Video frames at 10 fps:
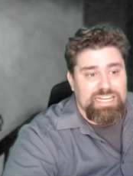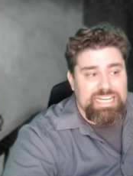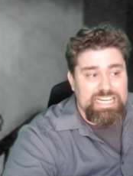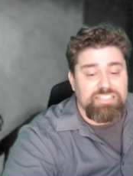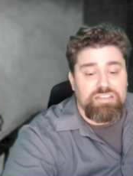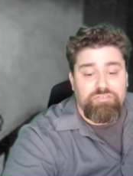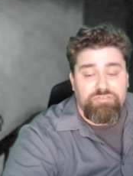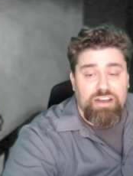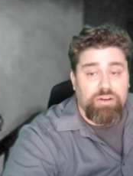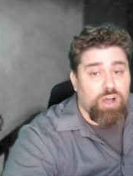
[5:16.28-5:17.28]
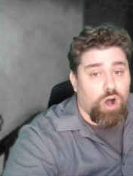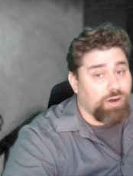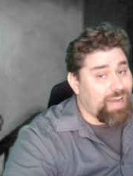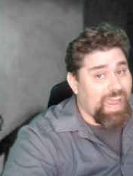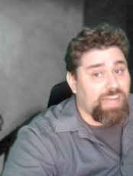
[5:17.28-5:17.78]
is very
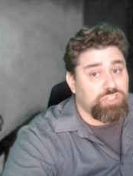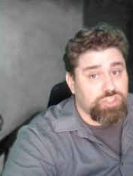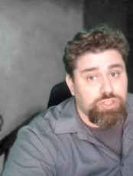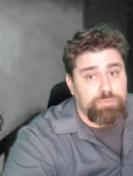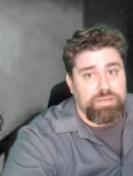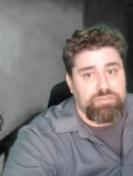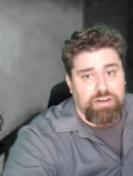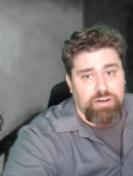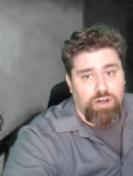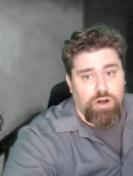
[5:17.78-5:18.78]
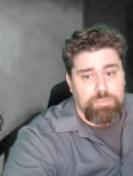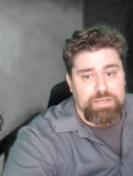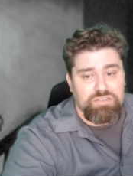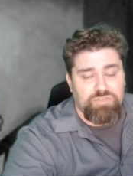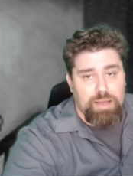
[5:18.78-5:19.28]
hard and should be very hard
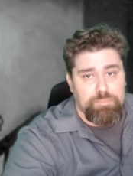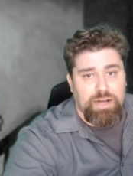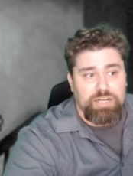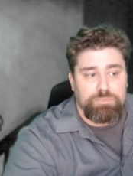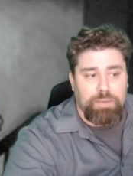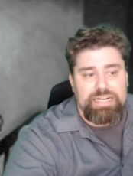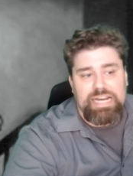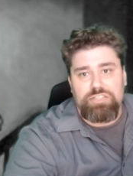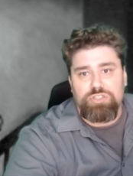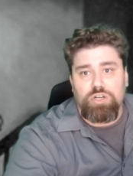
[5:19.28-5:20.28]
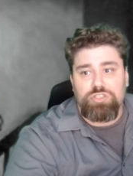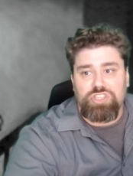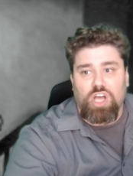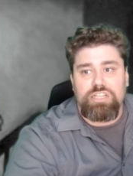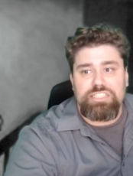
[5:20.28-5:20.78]
because vampires by nature are
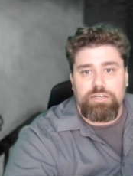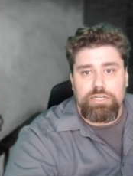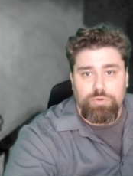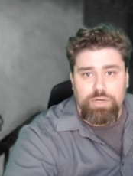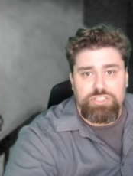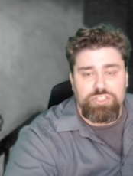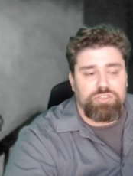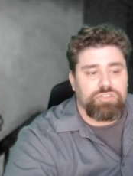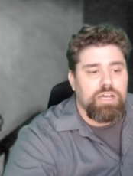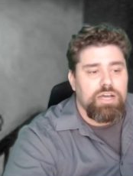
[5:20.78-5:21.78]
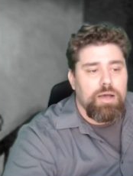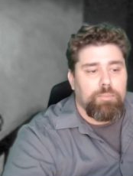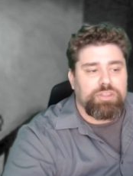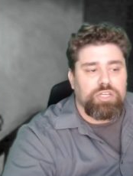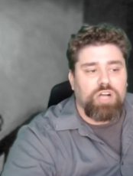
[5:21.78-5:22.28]
solitary creatures,
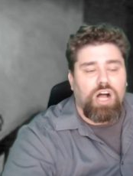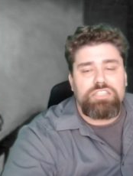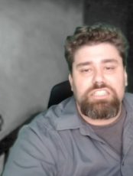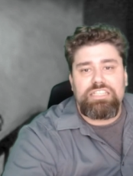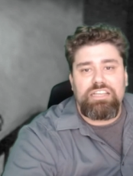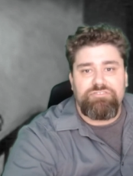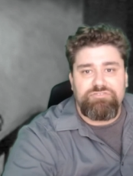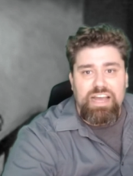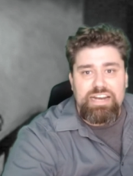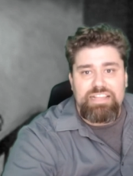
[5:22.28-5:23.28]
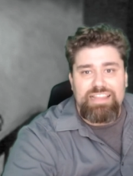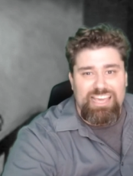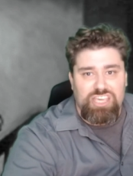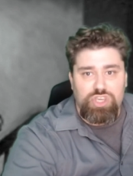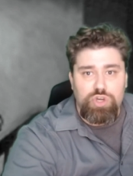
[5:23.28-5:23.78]
but they're constantly fighting that
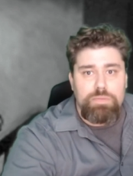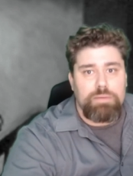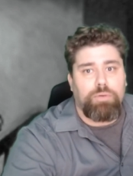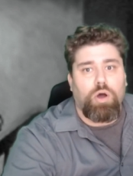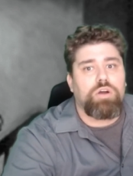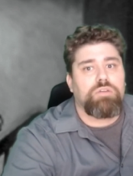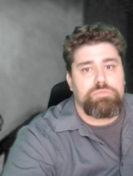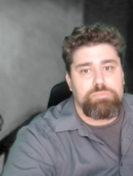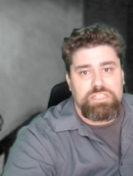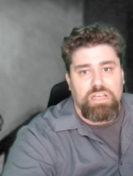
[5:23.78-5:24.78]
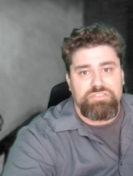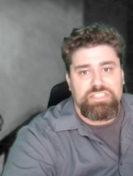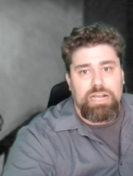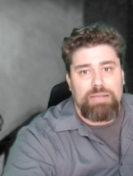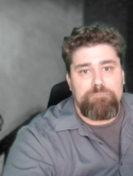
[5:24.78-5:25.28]
human part of themselves
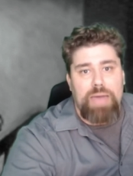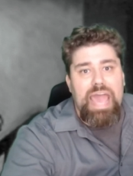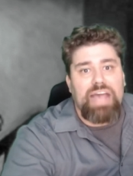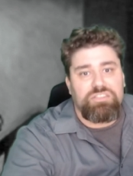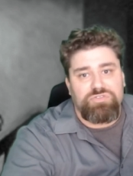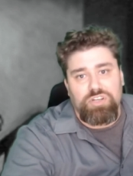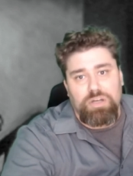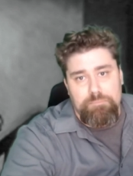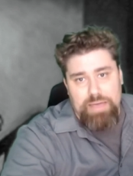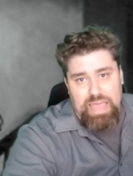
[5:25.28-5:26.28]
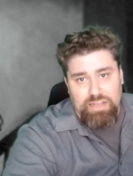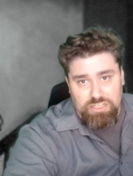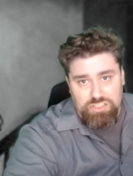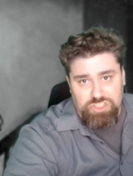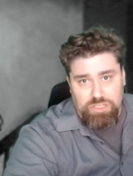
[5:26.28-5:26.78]
that begs for companionship.